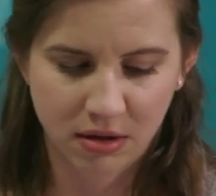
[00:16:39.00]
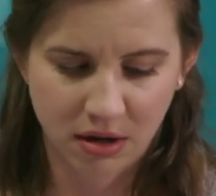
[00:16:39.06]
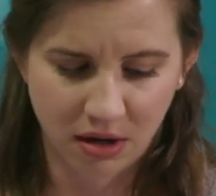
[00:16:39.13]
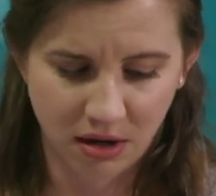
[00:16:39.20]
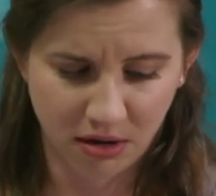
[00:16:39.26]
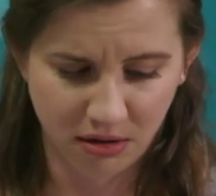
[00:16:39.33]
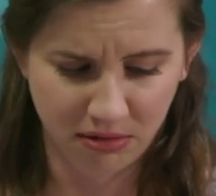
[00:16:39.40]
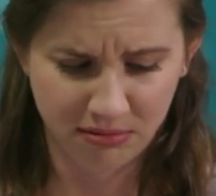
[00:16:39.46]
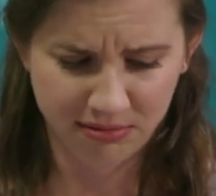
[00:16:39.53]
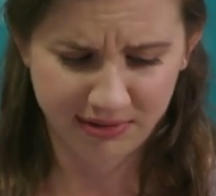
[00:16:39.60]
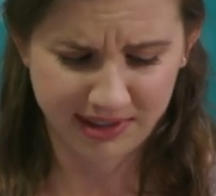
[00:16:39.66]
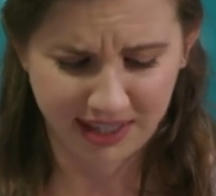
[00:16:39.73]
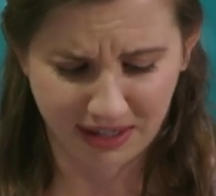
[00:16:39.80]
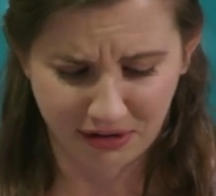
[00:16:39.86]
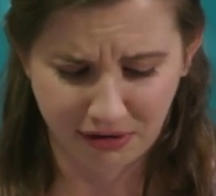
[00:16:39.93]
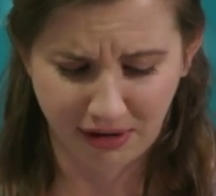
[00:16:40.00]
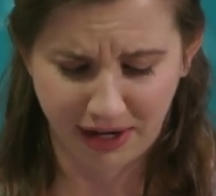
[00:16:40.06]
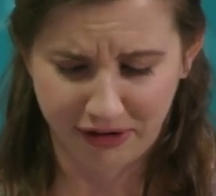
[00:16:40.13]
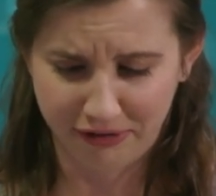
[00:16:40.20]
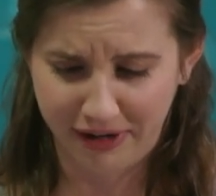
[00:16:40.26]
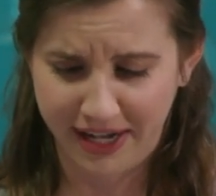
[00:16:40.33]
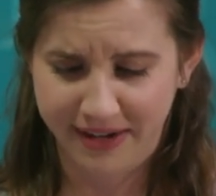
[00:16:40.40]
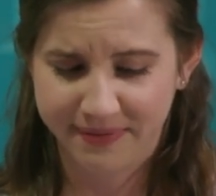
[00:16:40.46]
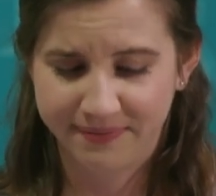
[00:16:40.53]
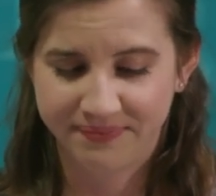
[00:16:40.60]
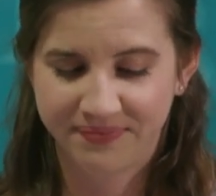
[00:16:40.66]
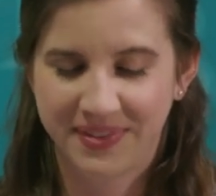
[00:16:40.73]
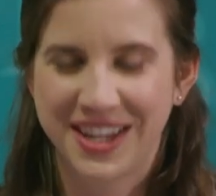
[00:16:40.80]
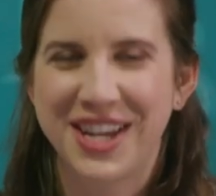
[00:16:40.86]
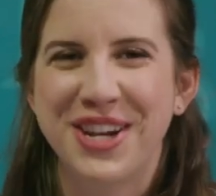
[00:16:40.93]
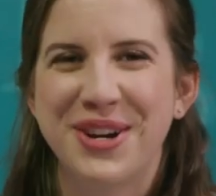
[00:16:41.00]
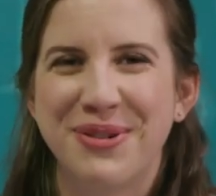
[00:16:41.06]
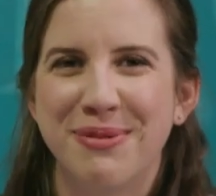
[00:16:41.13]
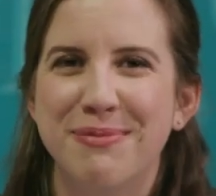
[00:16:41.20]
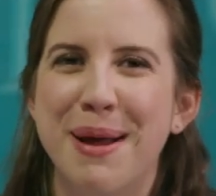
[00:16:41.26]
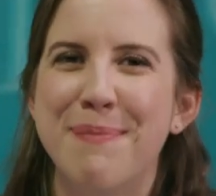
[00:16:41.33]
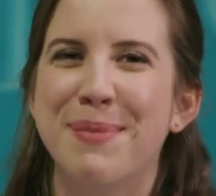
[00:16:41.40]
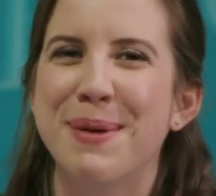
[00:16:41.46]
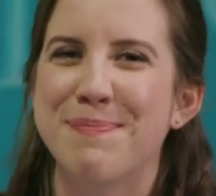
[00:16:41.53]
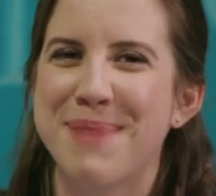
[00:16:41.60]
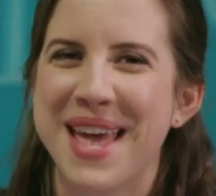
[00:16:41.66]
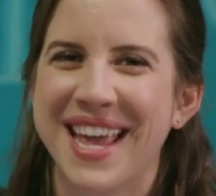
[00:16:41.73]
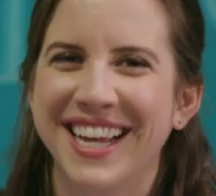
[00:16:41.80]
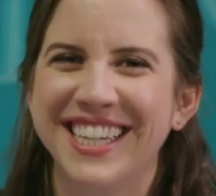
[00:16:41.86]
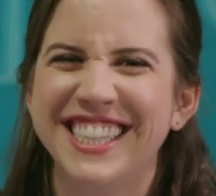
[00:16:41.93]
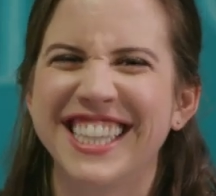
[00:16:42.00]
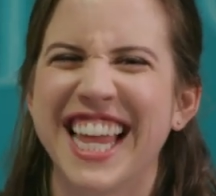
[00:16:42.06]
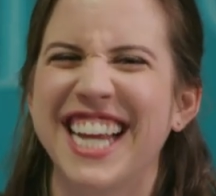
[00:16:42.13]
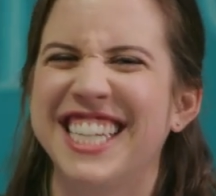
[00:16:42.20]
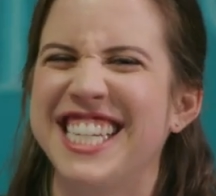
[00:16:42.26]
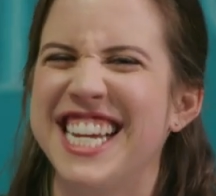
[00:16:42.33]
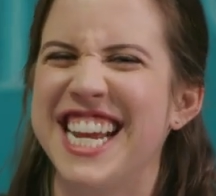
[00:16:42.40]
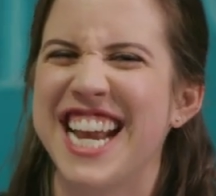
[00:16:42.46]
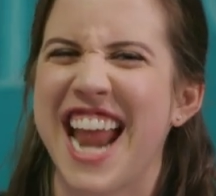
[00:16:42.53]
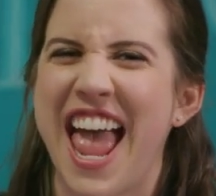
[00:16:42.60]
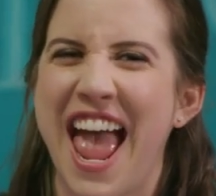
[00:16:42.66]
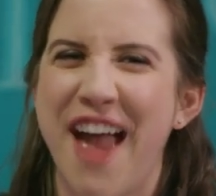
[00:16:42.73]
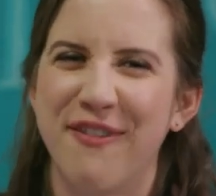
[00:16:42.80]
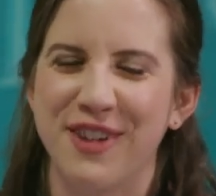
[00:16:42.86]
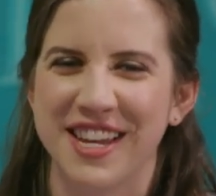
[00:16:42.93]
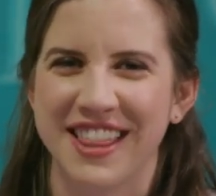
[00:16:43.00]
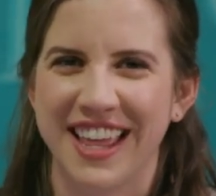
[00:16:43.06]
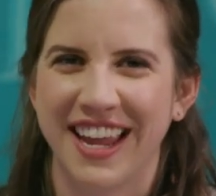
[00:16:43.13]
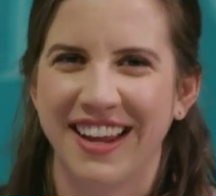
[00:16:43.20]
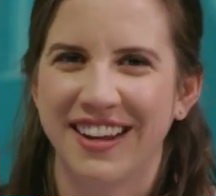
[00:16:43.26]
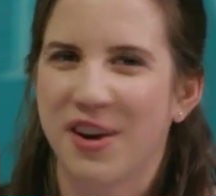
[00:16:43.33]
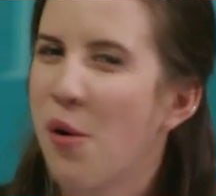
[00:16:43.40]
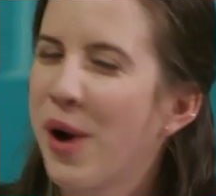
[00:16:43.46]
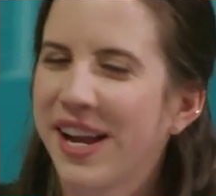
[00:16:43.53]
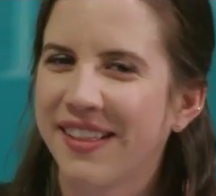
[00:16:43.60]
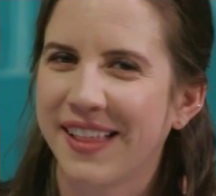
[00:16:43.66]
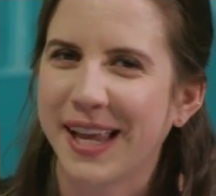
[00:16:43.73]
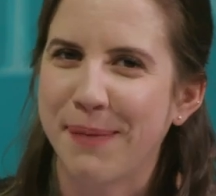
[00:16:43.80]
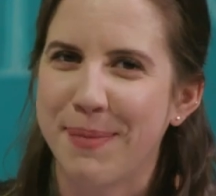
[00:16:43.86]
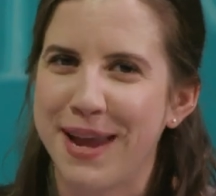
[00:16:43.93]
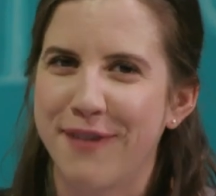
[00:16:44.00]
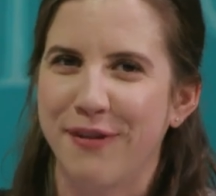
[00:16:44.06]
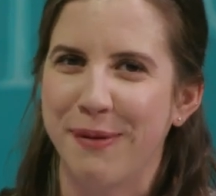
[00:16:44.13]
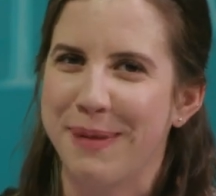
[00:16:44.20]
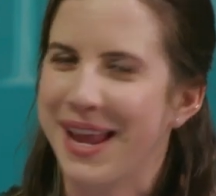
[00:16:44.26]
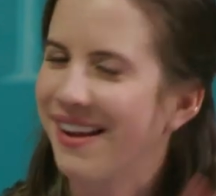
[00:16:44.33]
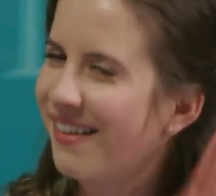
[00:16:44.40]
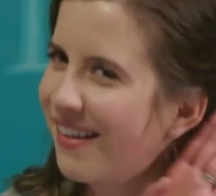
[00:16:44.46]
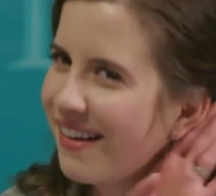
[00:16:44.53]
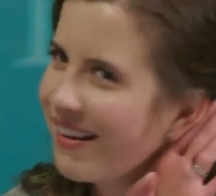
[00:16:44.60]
Oh, said Gregory. Remember, pigs like to eat everything. Oink like a pig for me.